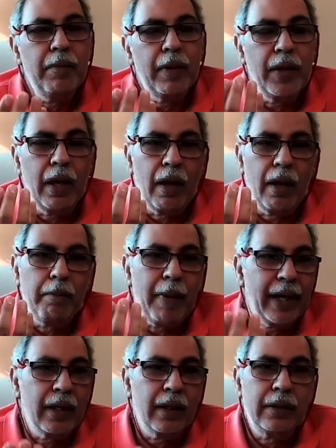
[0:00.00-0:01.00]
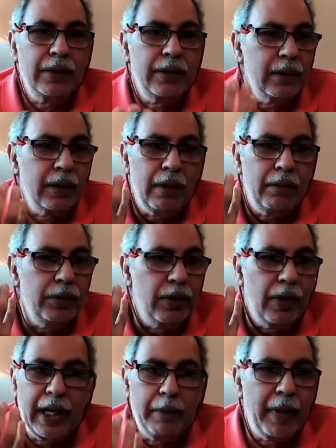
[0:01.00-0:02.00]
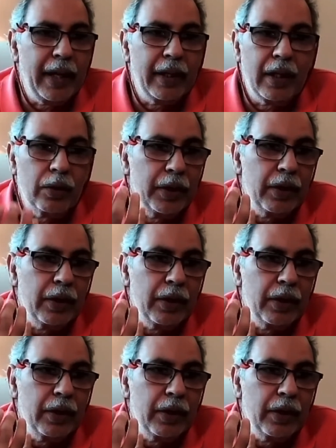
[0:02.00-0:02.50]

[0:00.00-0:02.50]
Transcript: there are bangers, headbanging going